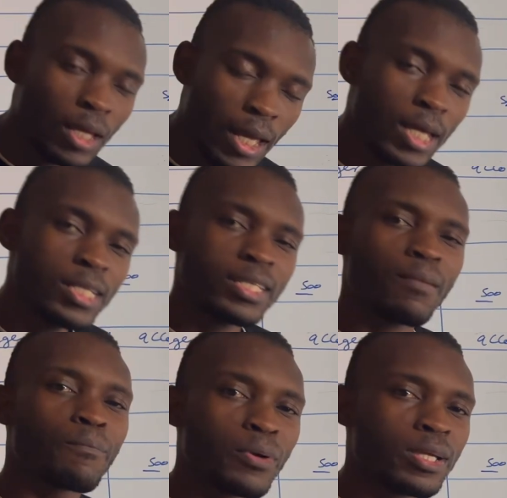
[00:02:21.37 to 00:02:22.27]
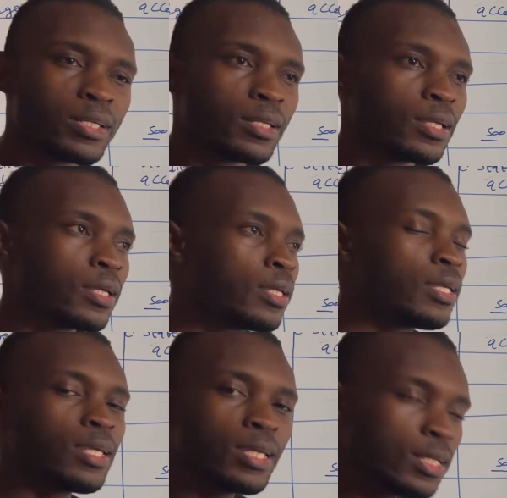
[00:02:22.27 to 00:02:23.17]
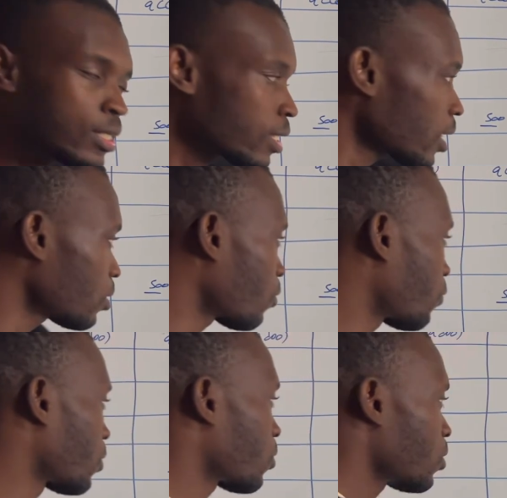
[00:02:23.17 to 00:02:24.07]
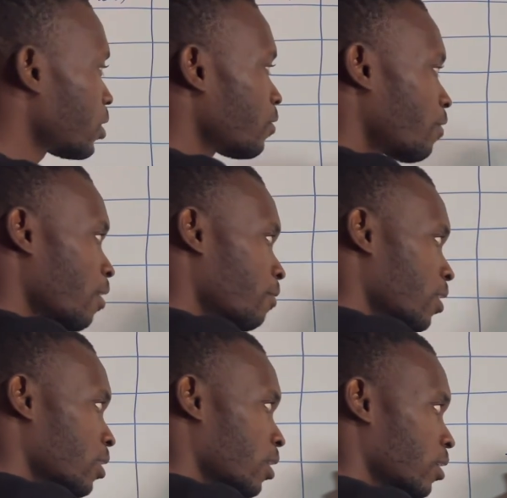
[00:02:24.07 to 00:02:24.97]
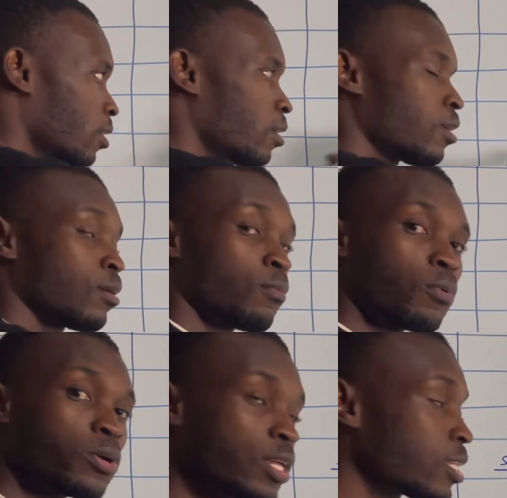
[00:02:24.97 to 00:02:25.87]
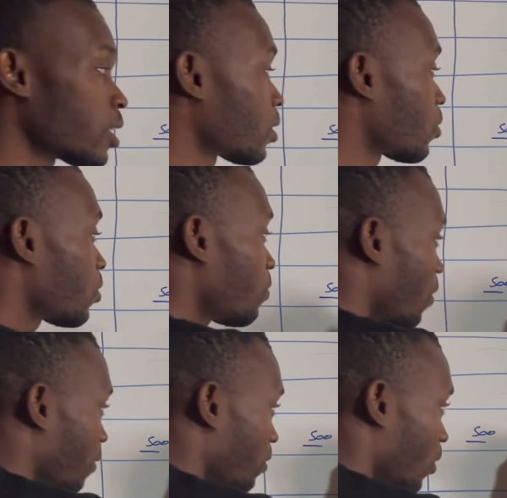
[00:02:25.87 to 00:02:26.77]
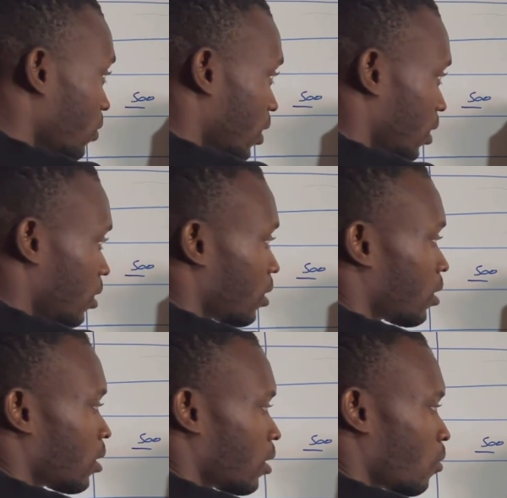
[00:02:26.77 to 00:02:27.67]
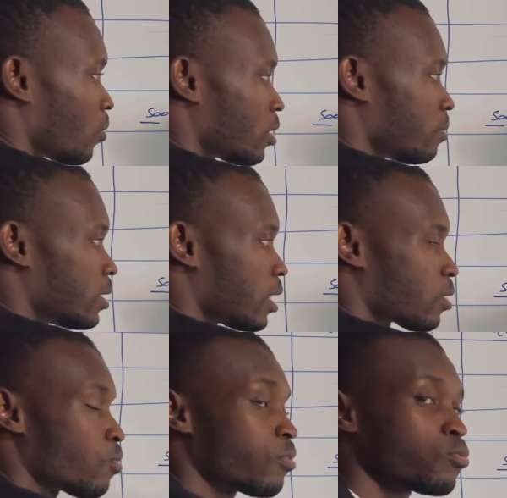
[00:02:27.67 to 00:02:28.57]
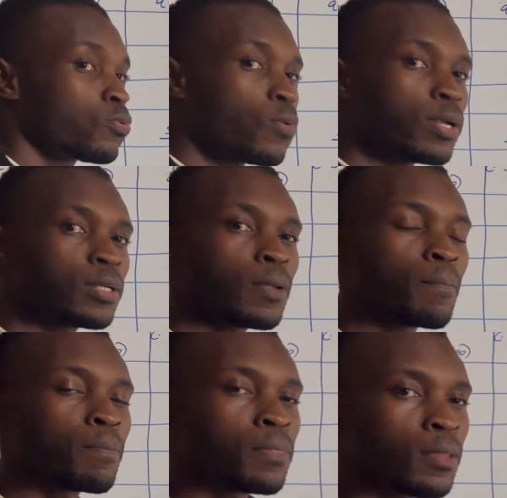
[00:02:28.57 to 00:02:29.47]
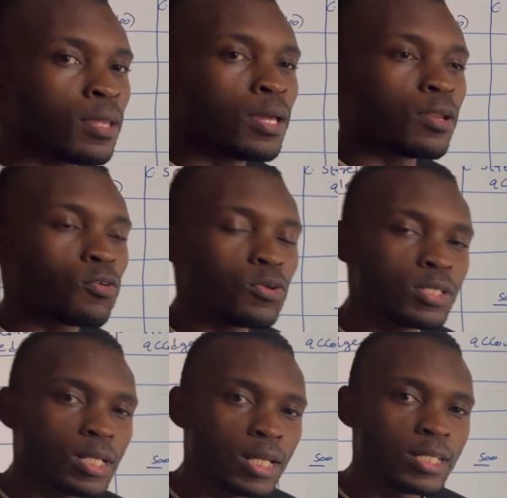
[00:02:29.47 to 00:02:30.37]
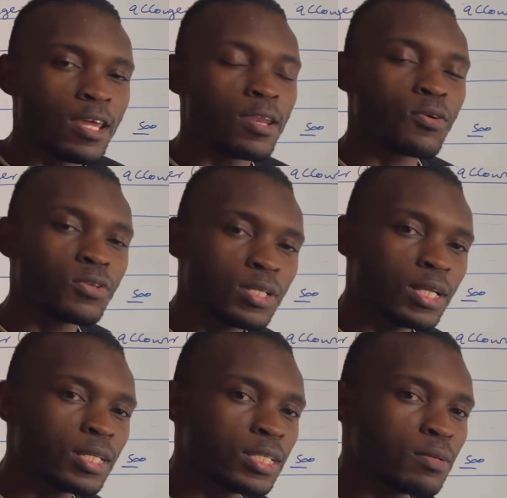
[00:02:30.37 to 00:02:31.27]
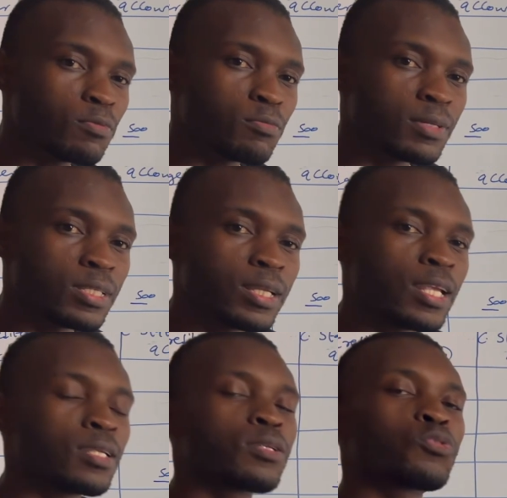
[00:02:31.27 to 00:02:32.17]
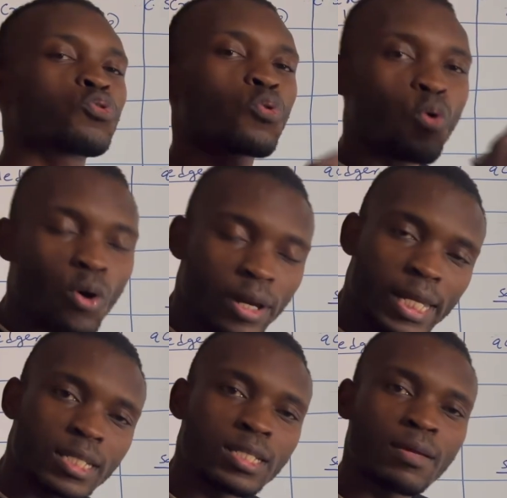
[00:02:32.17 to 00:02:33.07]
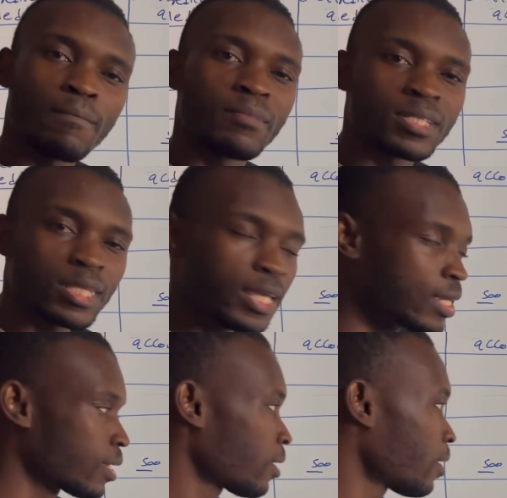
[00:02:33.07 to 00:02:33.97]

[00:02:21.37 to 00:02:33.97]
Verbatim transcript: at some point, instead of recording 500, Vona, they record 5,000 which means that we have to do what? Reconciliation. Reconciliation simply means that to correct mistake.